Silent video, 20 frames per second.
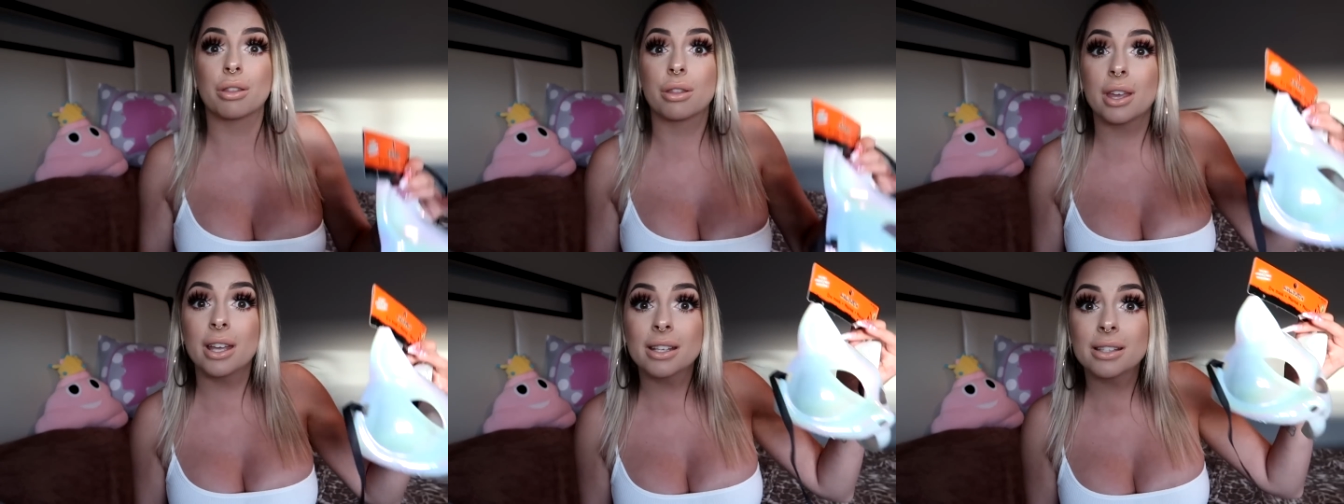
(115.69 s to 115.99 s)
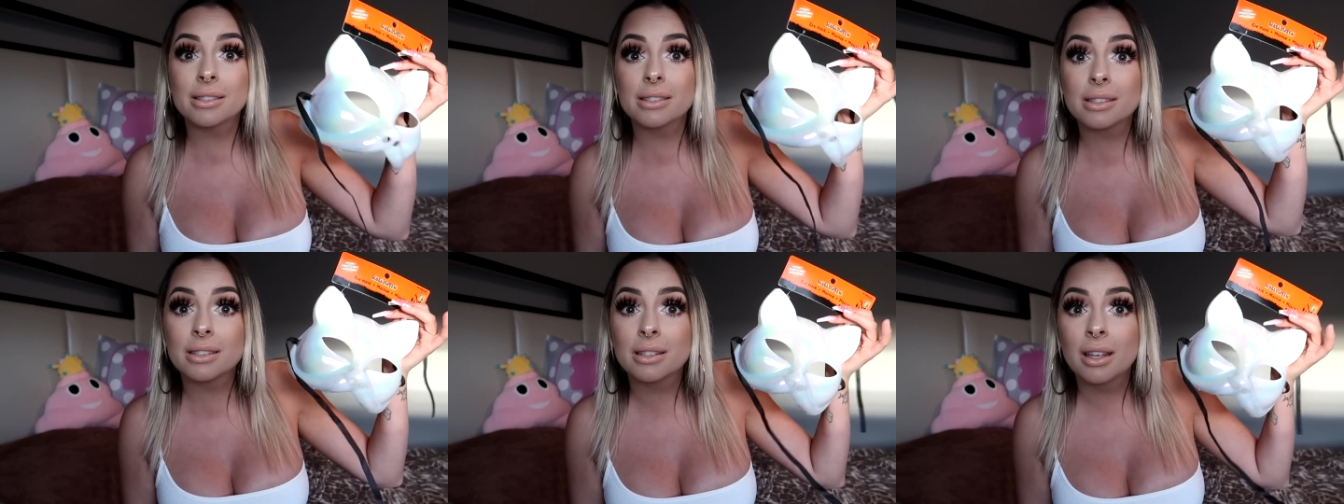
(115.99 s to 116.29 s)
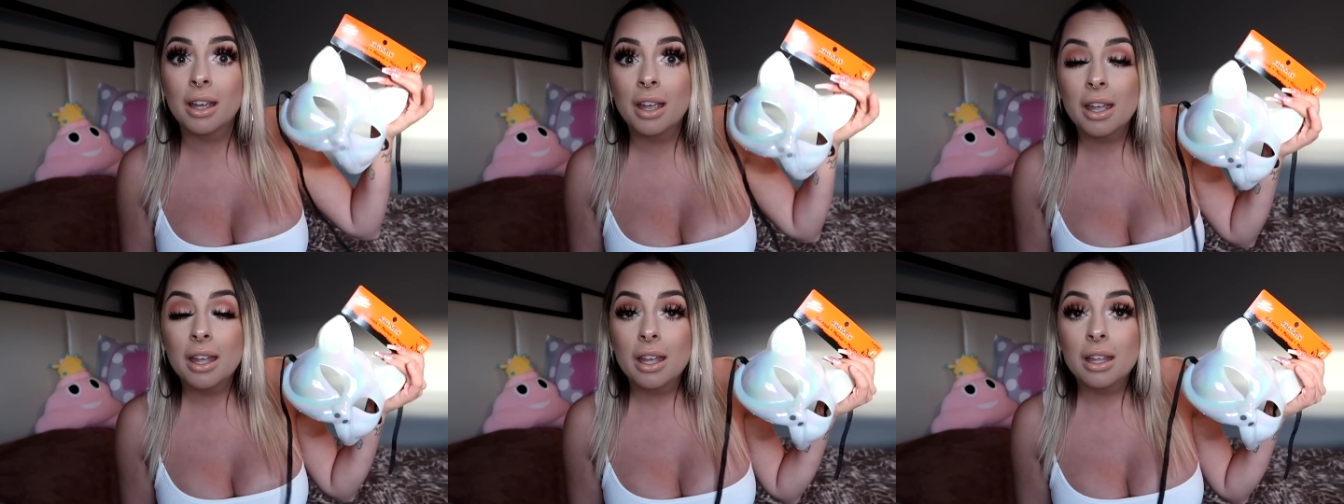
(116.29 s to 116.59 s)
This
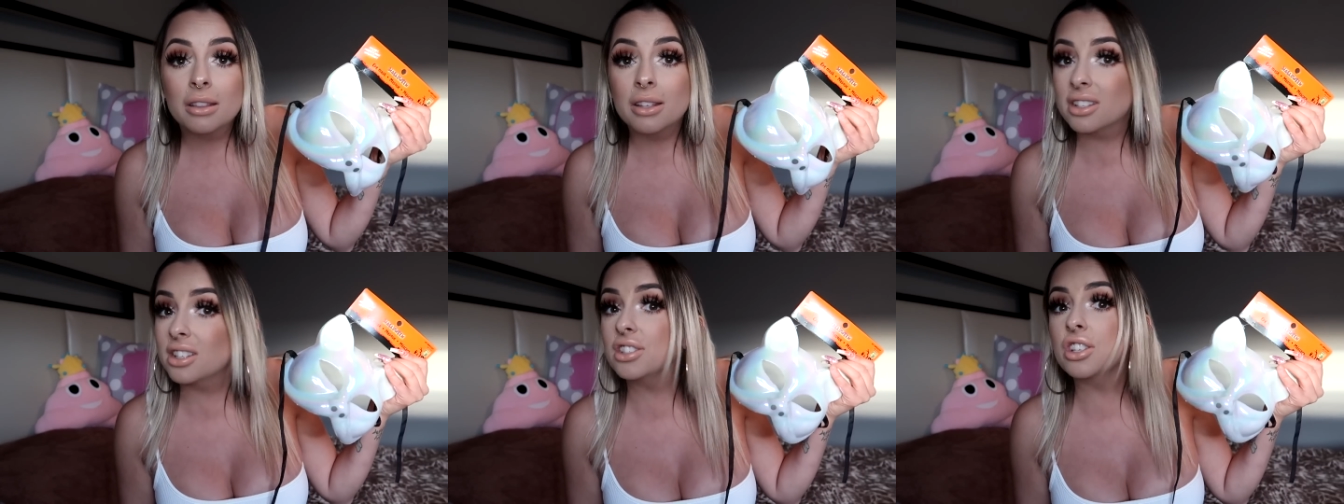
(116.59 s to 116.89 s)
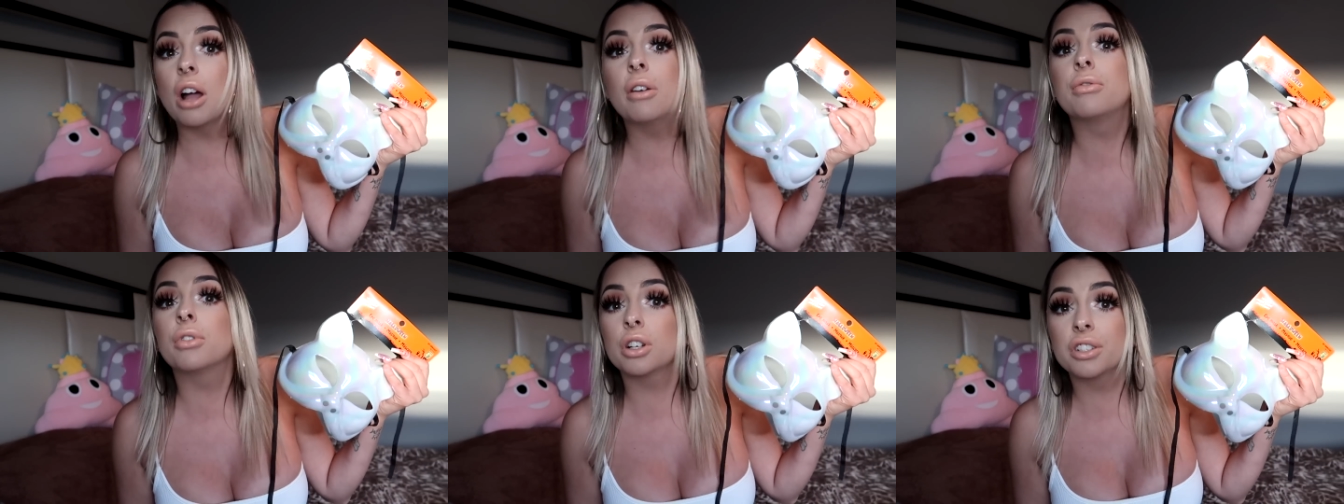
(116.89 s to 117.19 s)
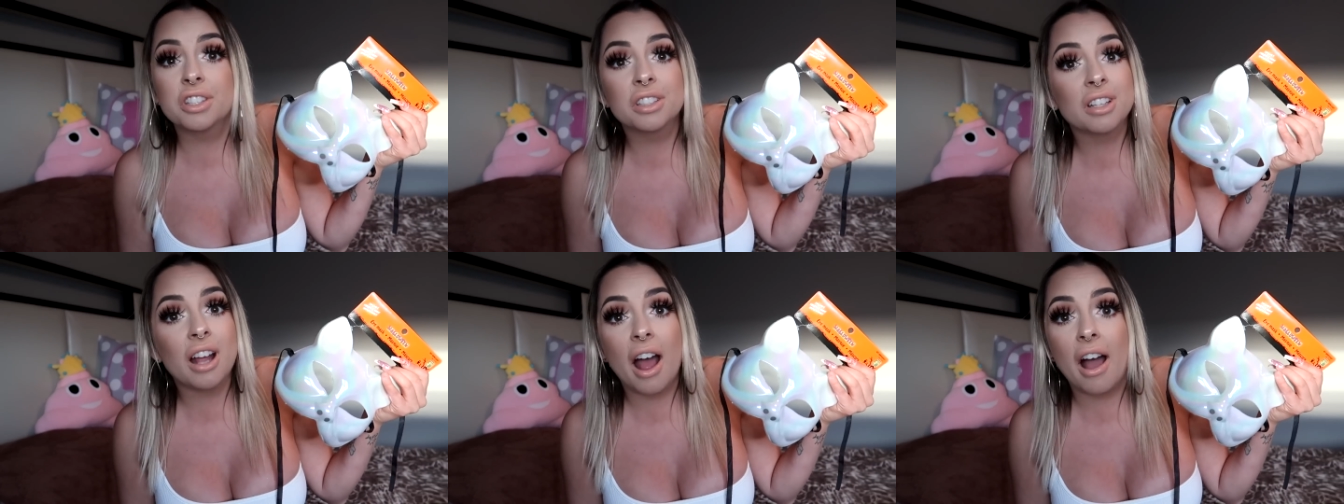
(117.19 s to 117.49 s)
this is not
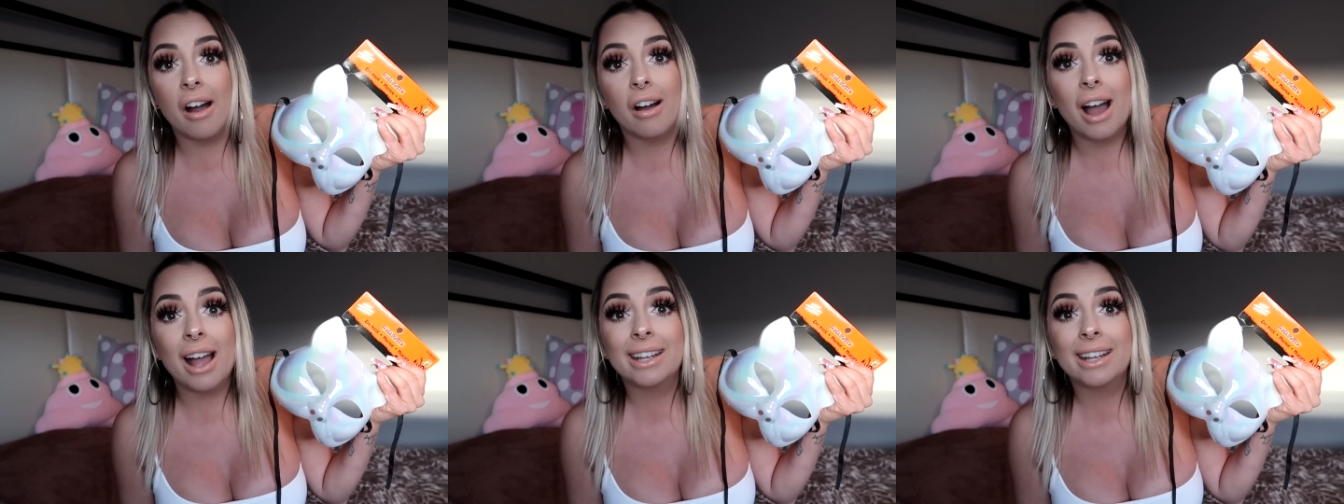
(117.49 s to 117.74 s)
versatile.